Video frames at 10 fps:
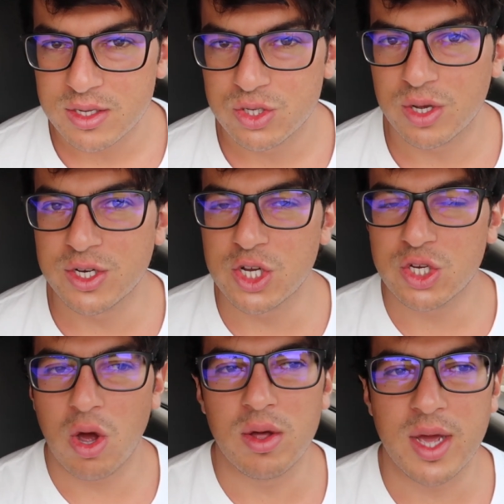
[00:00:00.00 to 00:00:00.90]
So you
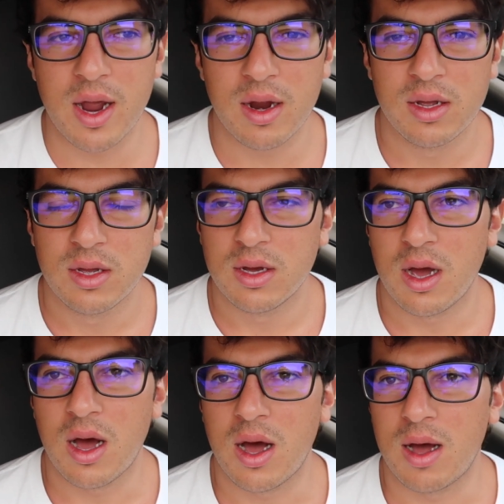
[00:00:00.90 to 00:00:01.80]
just go there.
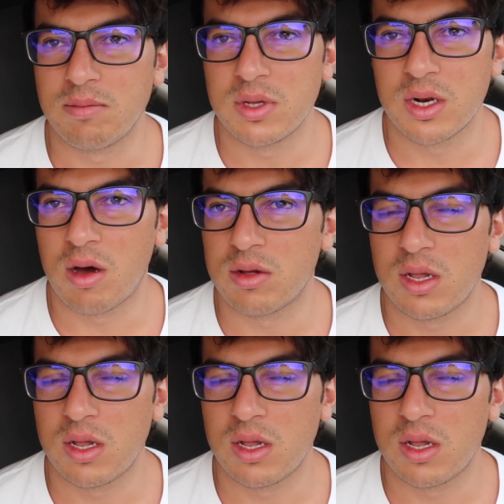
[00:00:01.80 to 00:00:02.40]
Um, you know,